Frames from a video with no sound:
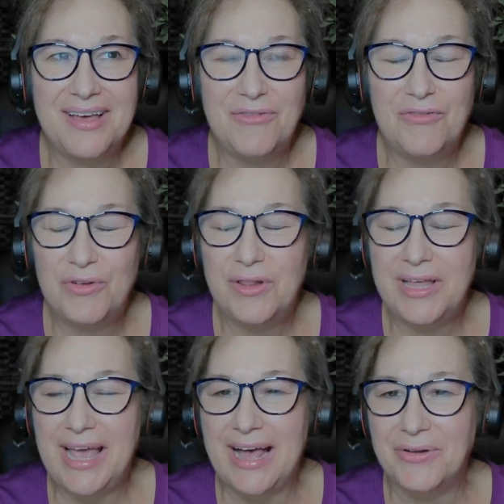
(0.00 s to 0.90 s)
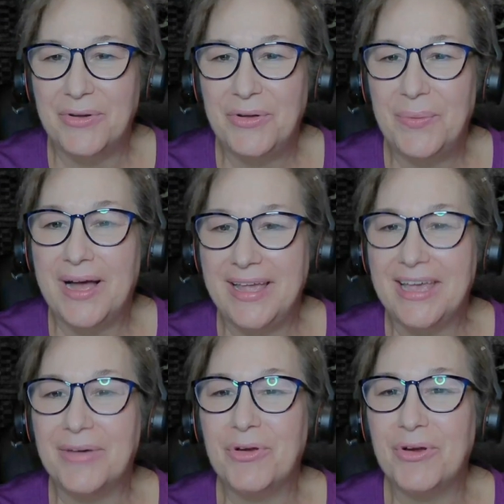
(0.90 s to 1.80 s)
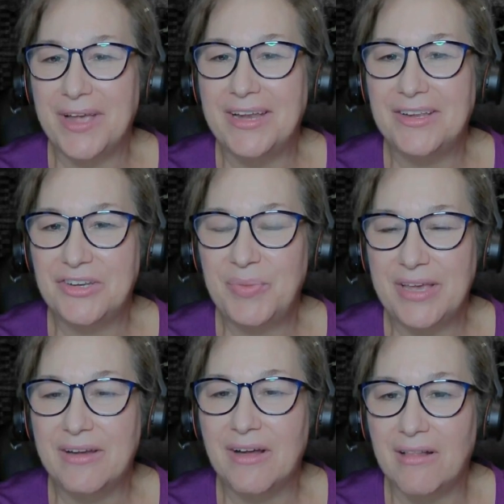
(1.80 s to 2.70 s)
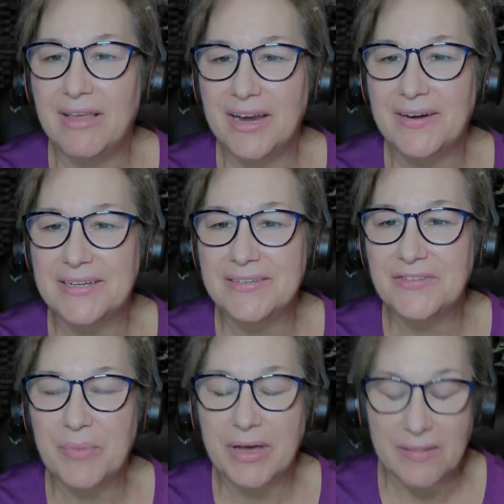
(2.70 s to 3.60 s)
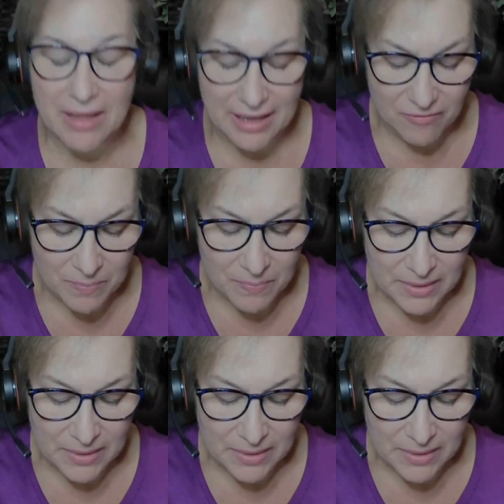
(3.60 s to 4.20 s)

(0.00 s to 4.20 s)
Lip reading: fully out who I am created to be in all areas of my life.